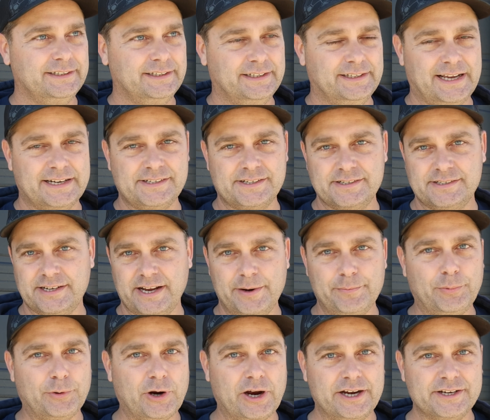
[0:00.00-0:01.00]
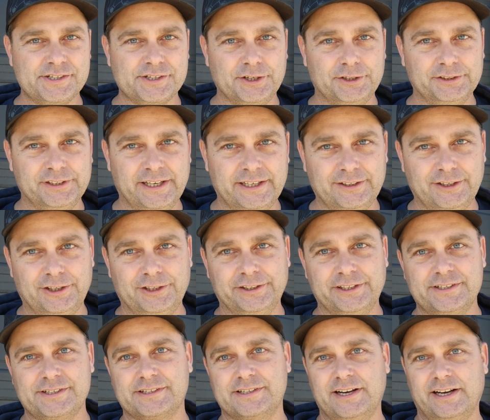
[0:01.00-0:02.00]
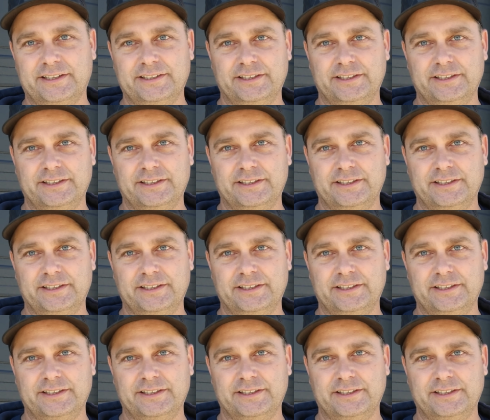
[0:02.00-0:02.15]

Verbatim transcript: and that's the same price all day long. It